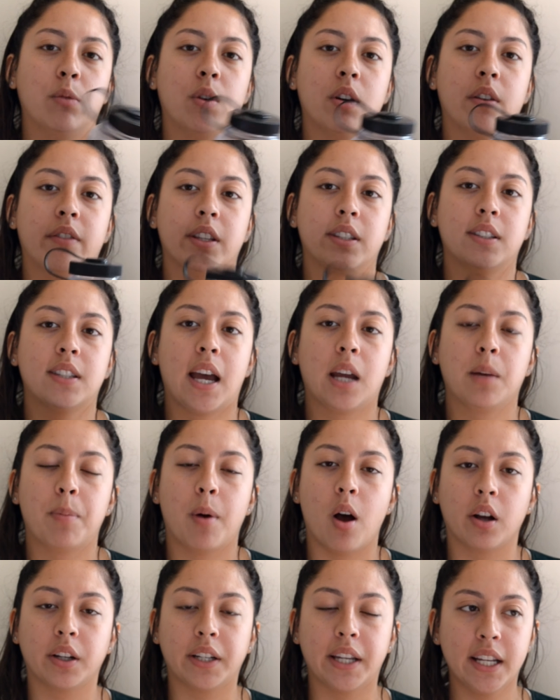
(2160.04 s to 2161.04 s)
one of the side
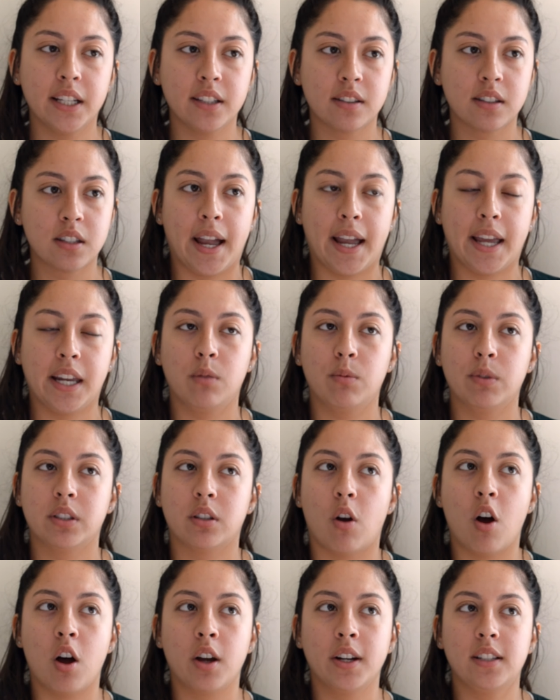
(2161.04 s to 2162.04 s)
pockets, and it was
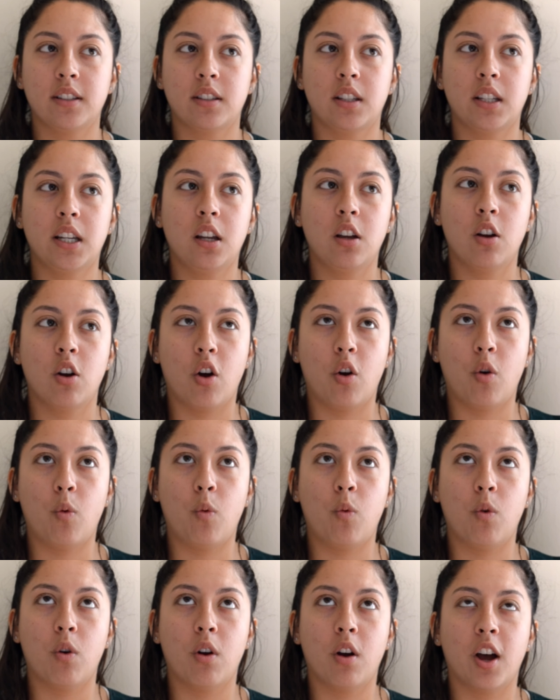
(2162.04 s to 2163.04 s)
honestly
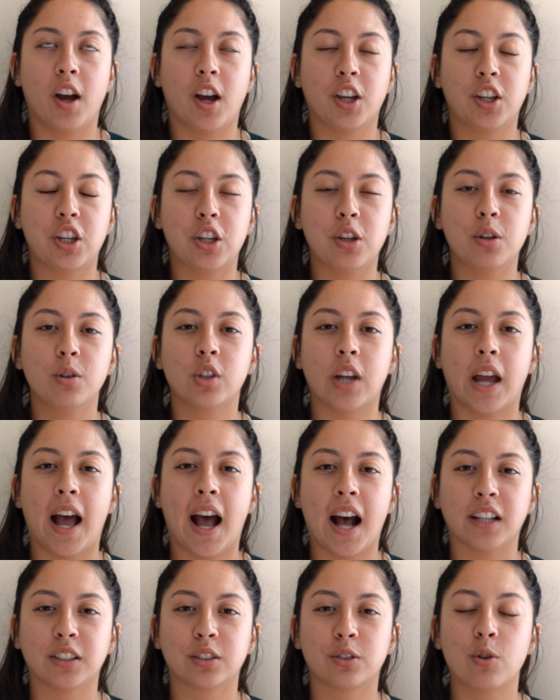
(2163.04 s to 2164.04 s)
a huge
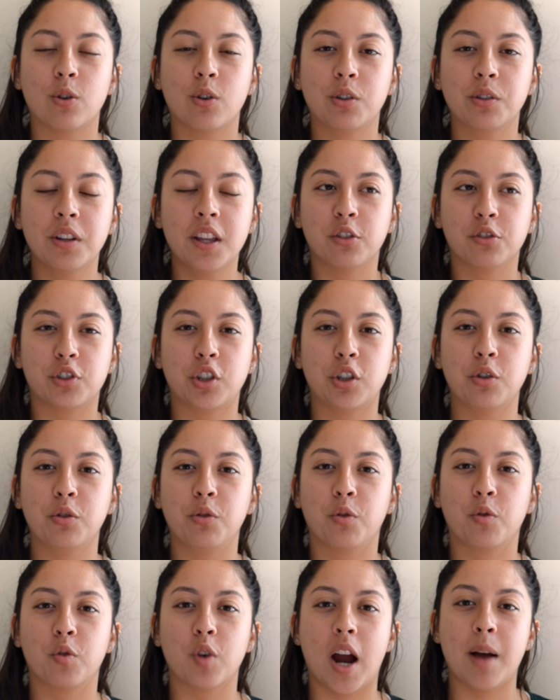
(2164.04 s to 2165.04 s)
hassle to
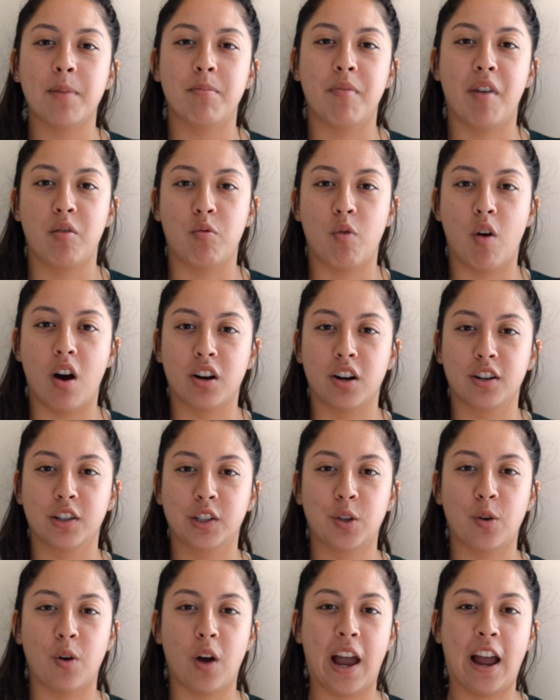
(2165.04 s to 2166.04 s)
grab my water.
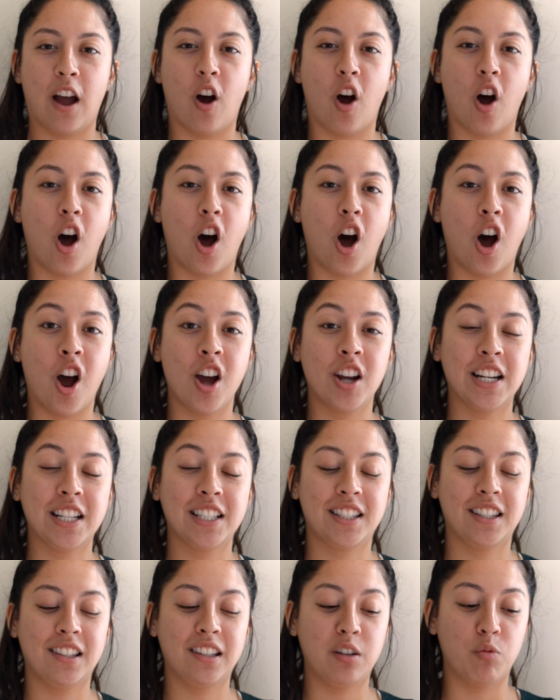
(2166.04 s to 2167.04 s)
So I
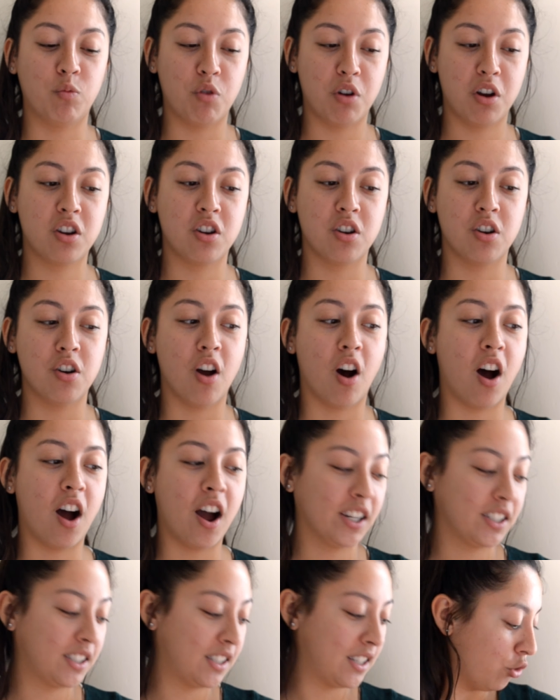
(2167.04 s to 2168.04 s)
honestly would
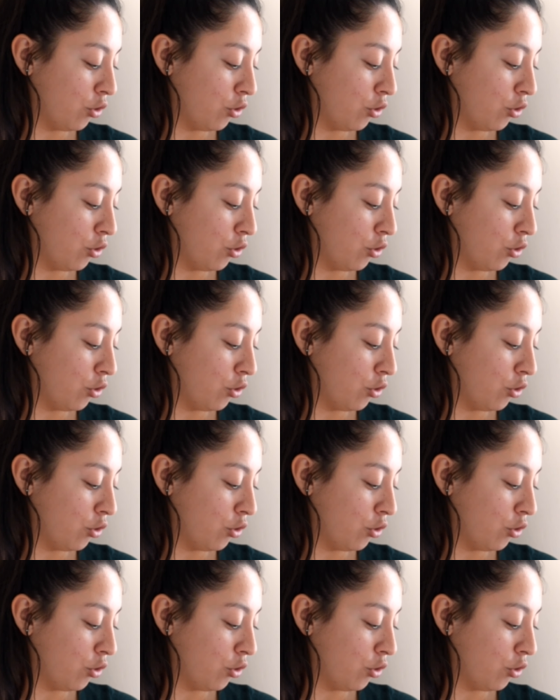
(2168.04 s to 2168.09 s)
not